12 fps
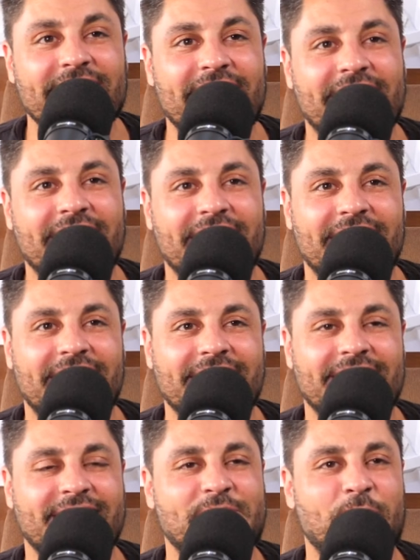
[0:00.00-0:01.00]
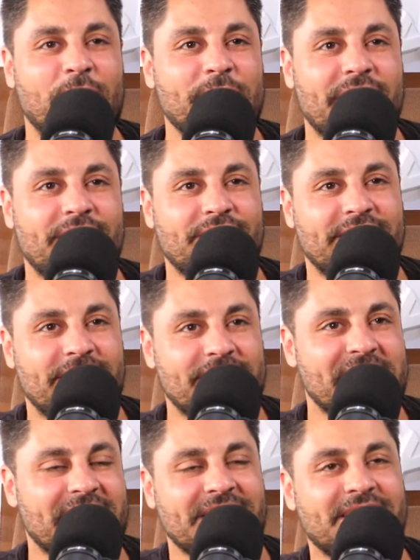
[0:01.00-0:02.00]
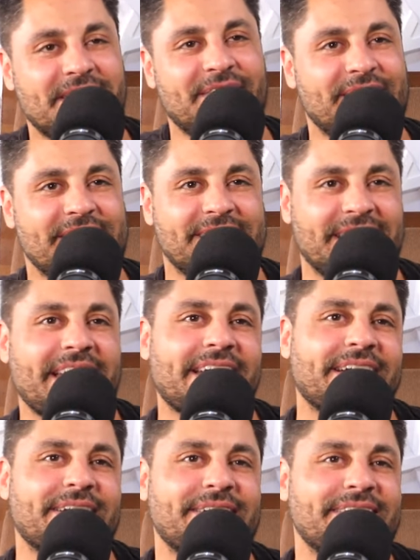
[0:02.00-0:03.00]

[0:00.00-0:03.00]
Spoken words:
like sperm count videos? I didn't know that was a thing.